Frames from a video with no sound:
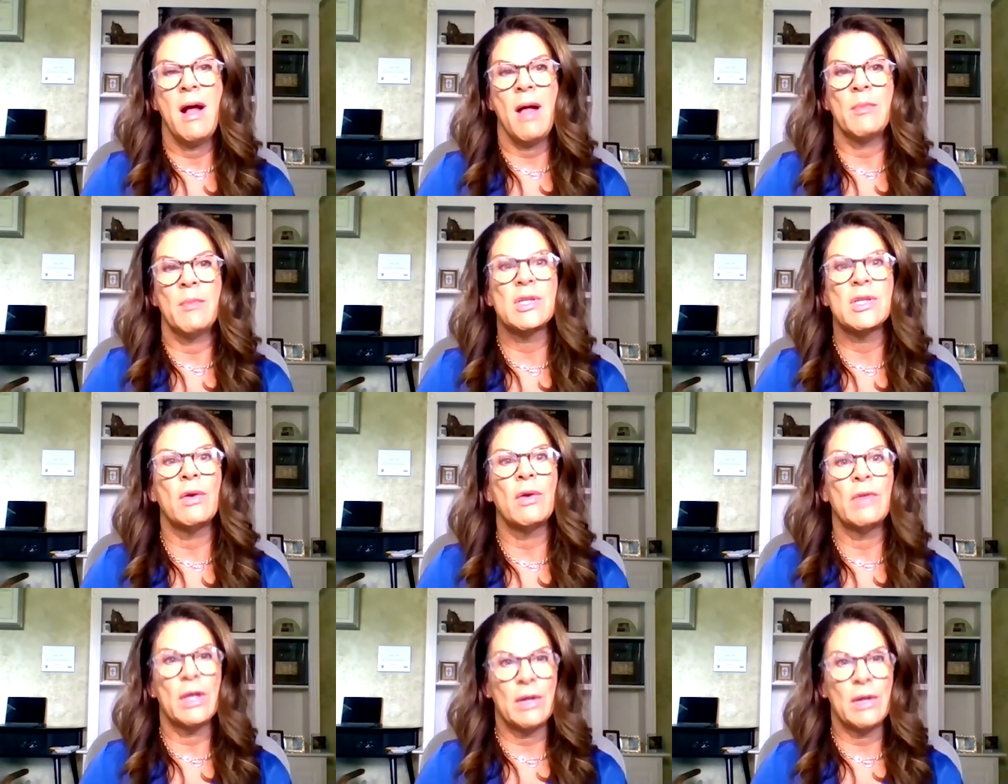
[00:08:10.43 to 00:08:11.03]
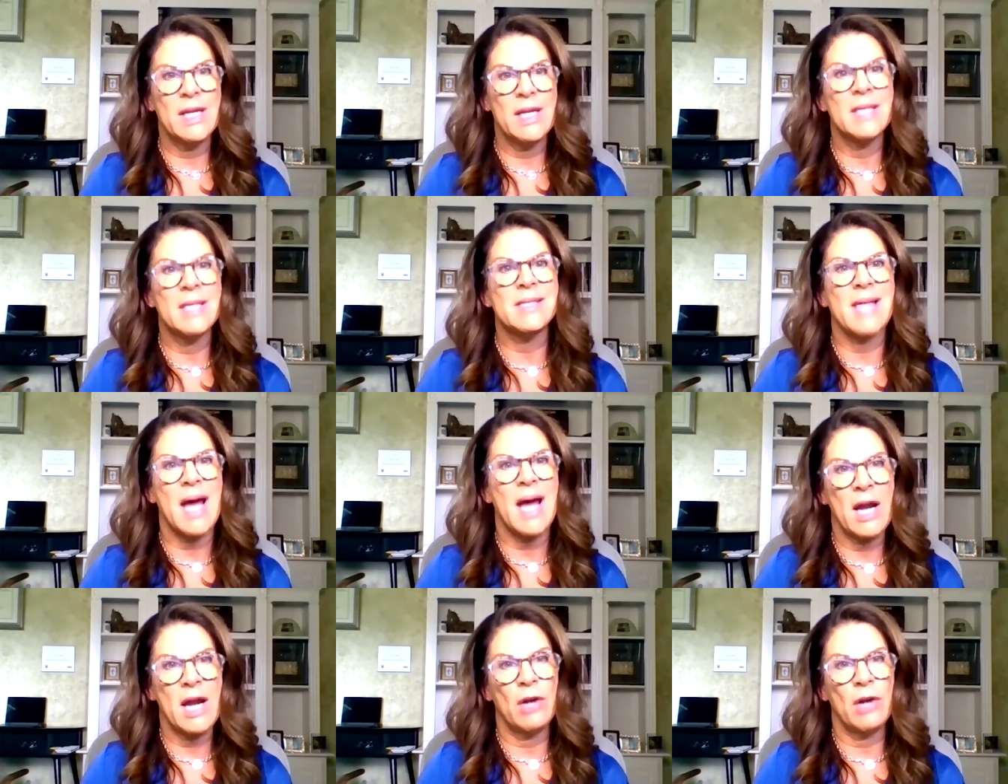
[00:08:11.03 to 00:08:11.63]
Um, so there is
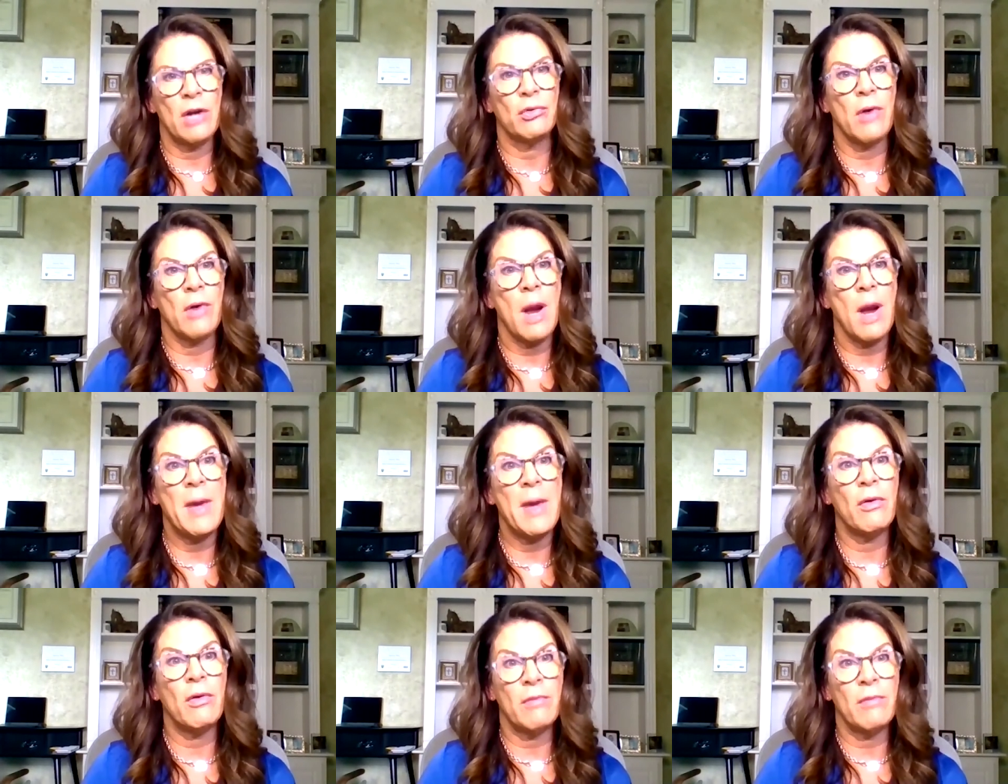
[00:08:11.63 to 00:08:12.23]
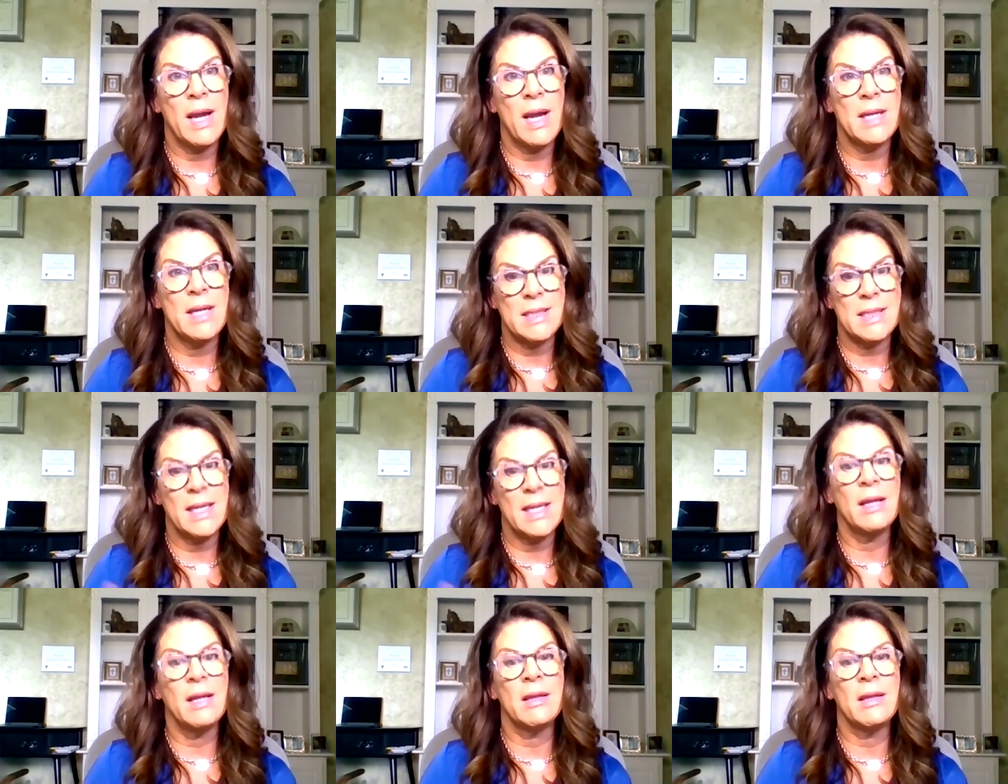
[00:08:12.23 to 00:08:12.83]
a higher dropout rate
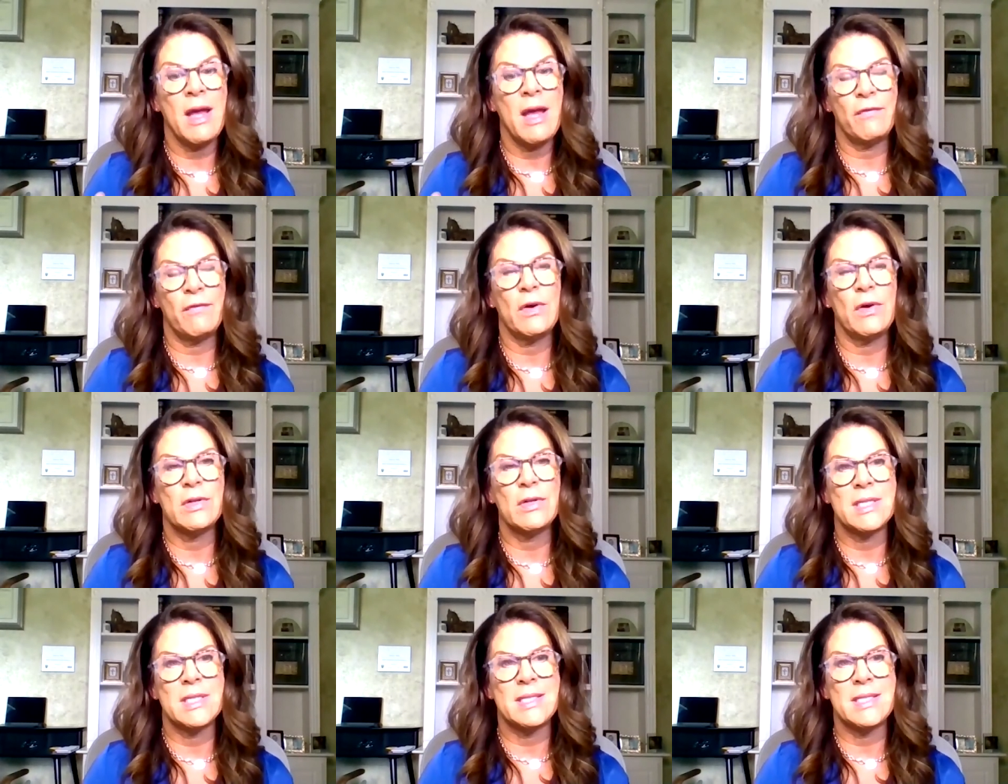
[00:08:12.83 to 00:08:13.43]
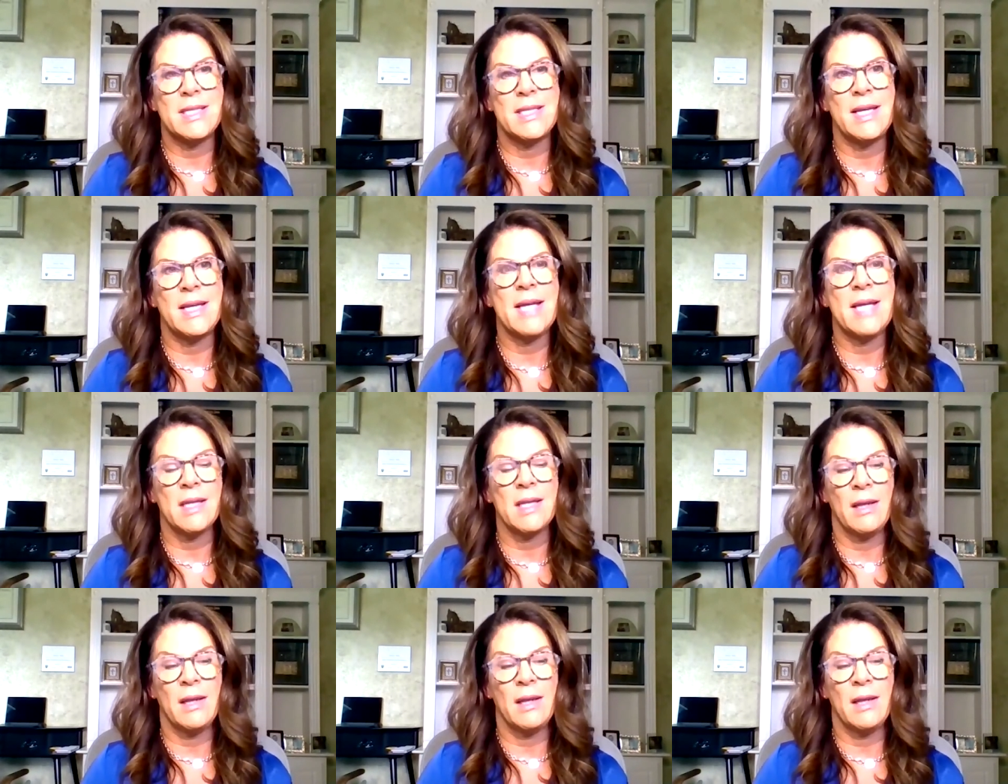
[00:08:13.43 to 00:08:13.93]
in that first 60 days.